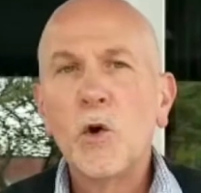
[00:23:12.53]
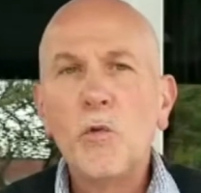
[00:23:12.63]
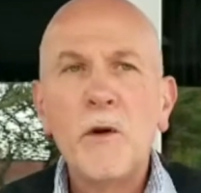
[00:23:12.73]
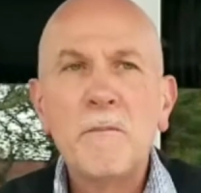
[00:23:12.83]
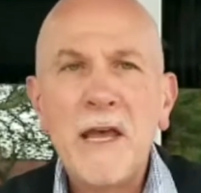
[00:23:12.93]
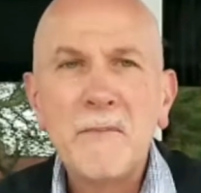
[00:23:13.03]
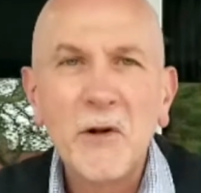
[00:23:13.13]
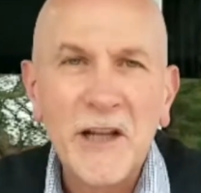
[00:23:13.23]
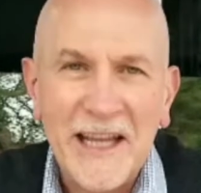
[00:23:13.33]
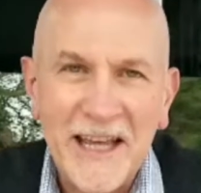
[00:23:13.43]
When
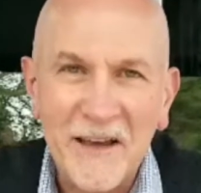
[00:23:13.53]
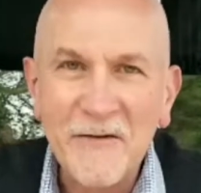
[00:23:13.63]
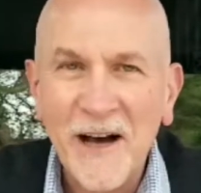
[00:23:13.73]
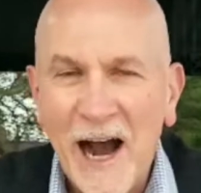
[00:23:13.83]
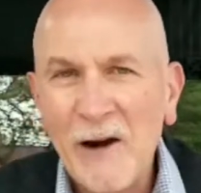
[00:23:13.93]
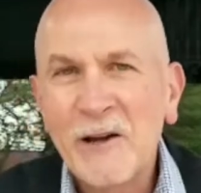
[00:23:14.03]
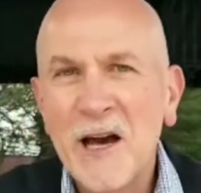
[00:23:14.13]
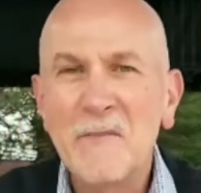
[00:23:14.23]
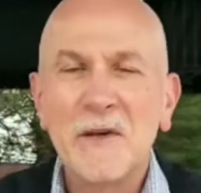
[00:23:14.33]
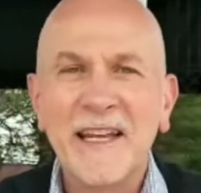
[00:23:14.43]
people leave our
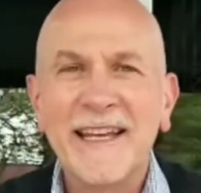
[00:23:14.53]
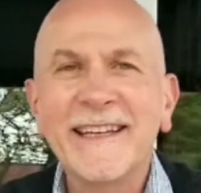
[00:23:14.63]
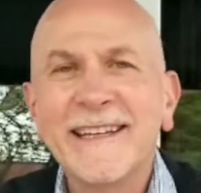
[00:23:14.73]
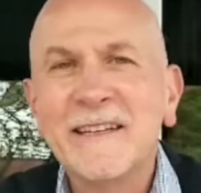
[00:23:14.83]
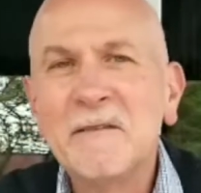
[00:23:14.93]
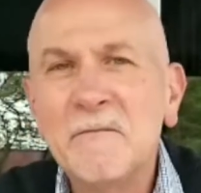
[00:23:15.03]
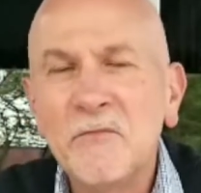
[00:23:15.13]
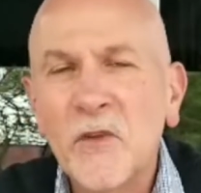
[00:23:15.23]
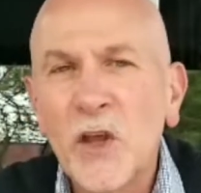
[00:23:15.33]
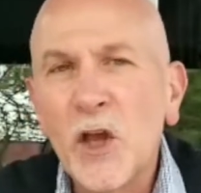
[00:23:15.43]
company,
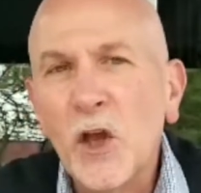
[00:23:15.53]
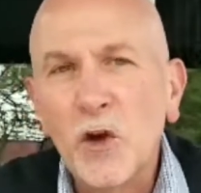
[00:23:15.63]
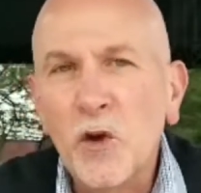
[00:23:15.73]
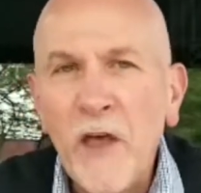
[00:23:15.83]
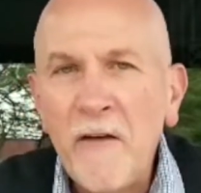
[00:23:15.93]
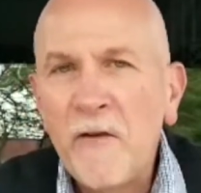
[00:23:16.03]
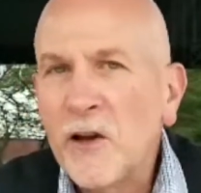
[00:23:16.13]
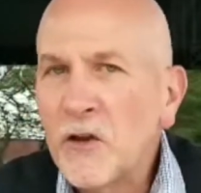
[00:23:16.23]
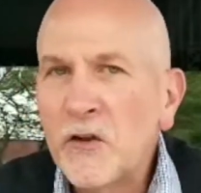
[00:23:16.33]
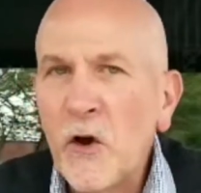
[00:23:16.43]
do they
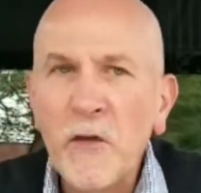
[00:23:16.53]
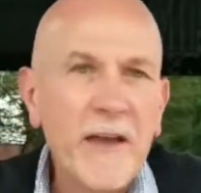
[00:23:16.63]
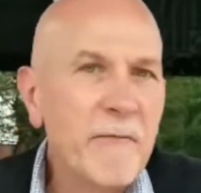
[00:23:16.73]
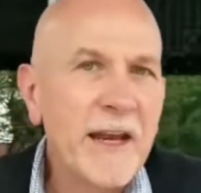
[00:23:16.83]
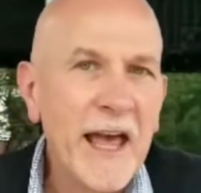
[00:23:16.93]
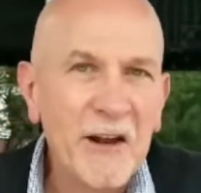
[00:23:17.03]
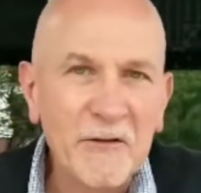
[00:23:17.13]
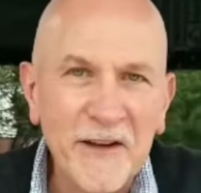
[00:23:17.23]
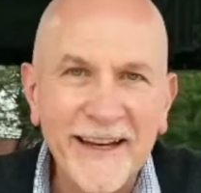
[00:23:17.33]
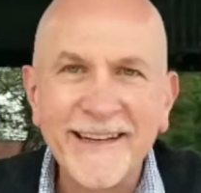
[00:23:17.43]
feel as though they've been
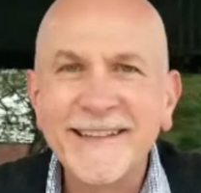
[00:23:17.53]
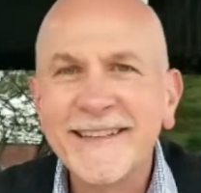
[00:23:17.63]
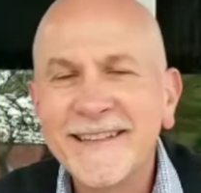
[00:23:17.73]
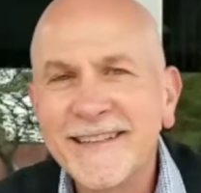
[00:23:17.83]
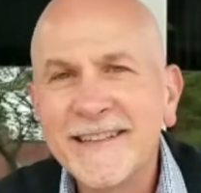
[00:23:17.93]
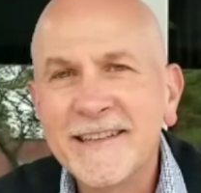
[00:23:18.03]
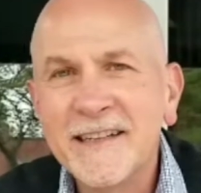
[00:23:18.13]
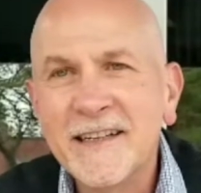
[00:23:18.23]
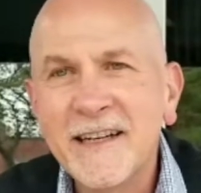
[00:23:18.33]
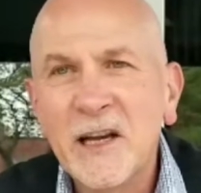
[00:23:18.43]
elevated?
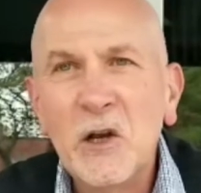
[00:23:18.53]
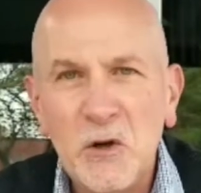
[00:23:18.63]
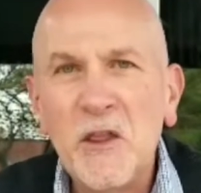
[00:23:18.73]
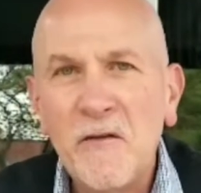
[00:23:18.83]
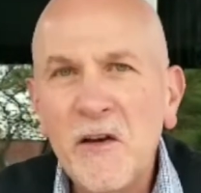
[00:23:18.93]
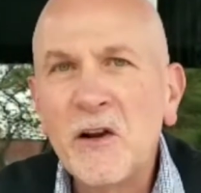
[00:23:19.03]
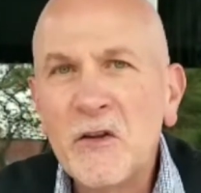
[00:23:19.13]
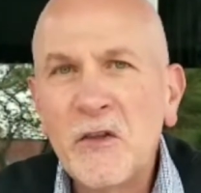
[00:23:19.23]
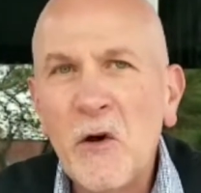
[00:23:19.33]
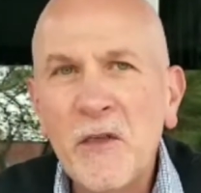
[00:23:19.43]
Do they feel
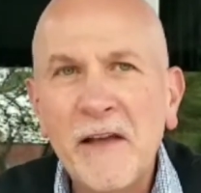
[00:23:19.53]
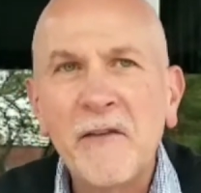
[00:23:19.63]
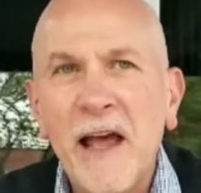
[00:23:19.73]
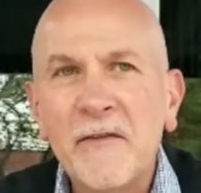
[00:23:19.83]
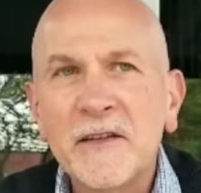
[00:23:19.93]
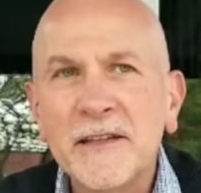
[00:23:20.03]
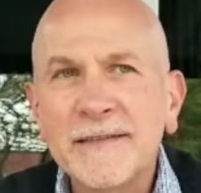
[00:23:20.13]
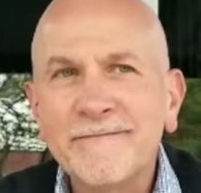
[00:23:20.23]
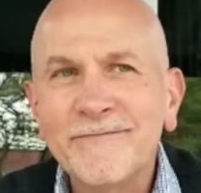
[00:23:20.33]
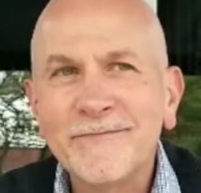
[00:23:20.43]
as though they've left
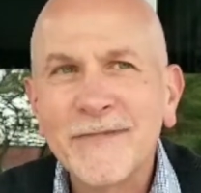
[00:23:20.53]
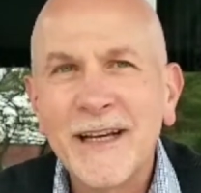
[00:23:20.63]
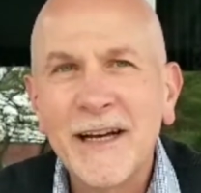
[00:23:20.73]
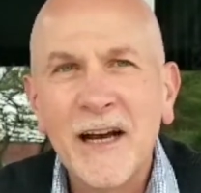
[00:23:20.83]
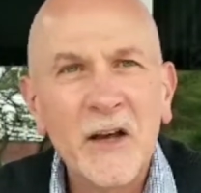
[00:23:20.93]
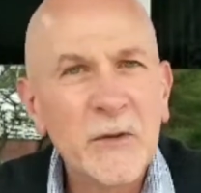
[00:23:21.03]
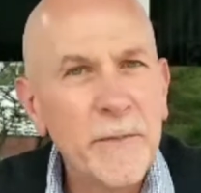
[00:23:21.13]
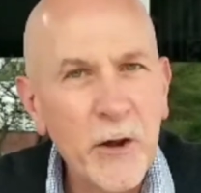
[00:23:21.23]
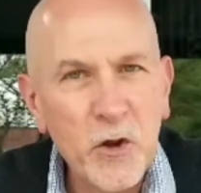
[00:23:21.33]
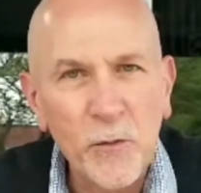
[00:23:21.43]
a
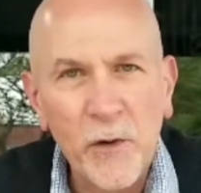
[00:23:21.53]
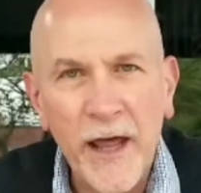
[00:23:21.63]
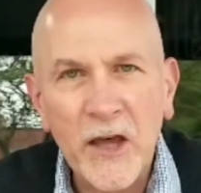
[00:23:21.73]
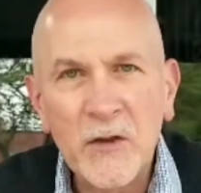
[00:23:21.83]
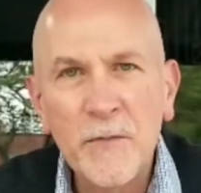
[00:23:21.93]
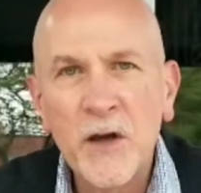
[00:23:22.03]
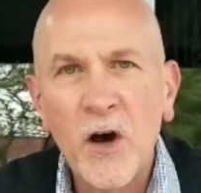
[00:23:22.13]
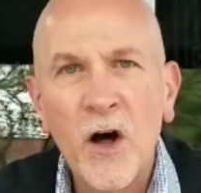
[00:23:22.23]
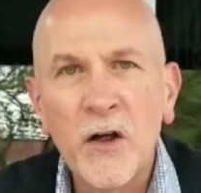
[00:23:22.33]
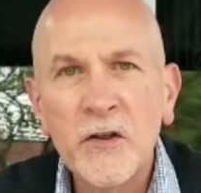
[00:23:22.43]
special place
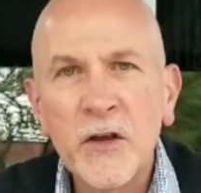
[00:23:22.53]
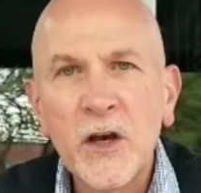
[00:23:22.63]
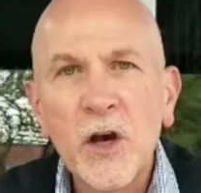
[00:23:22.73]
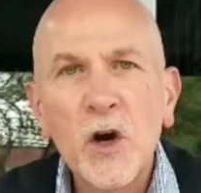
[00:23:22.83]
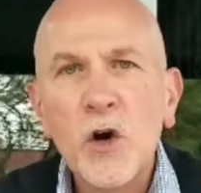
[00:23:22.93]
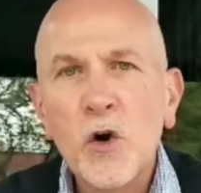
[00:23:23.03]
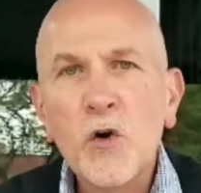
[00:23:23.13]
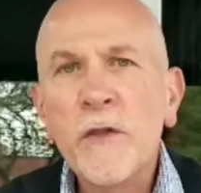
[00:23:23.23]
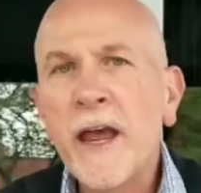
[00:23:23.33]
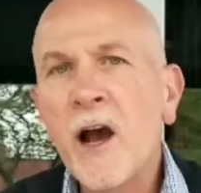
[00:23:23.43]
because
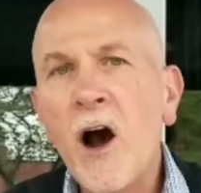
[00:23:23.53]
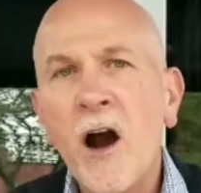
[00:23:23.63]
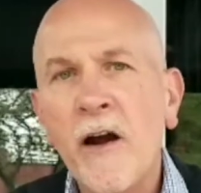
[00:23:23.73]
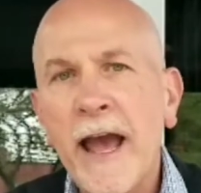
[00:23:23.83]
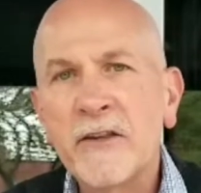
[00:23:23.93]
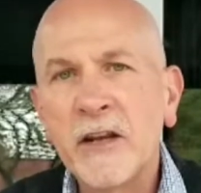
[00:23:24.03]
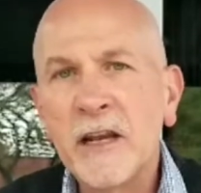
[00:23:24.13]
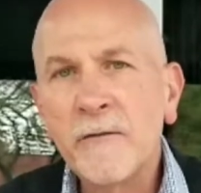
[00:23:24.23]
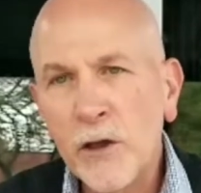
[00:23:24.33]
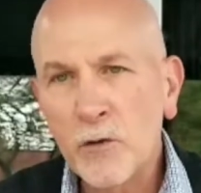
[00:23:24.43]
who they are as an
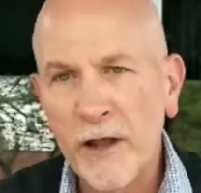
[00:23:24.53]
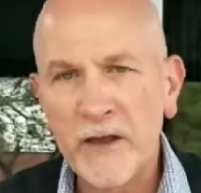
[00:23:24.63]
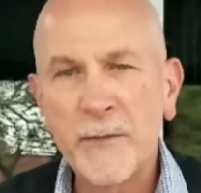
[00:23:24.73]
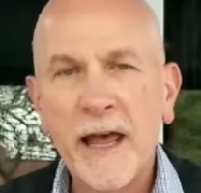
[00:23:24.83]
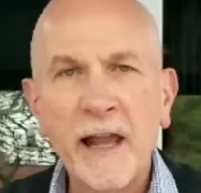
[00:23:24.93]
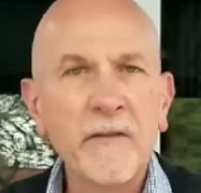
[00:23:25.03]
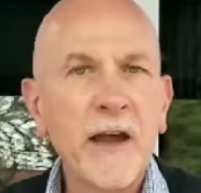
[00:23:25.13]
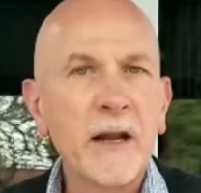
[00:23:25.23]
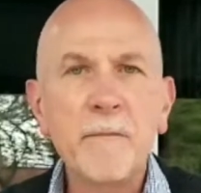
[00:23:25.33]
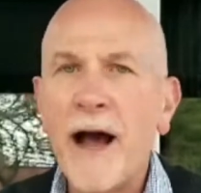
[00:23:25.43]
individual has been
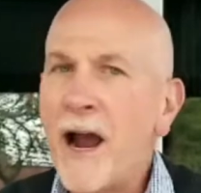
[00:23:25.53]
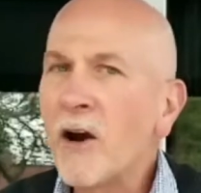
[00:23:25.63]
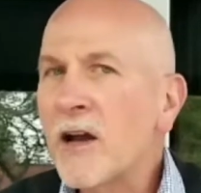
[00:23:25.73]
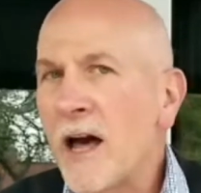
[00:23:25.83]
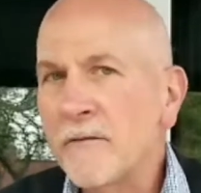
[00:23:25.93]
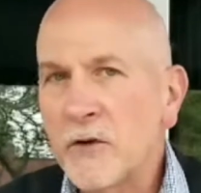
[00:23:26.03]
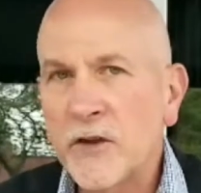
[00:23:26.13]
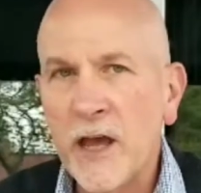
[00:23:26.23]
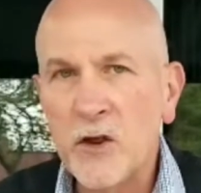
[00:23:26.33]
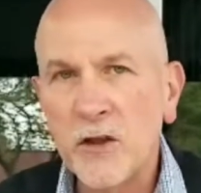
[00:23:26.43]
elevated by our
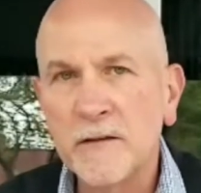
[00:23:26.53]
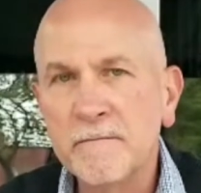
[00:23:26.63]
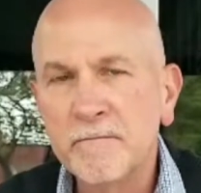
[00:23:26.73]
conversation,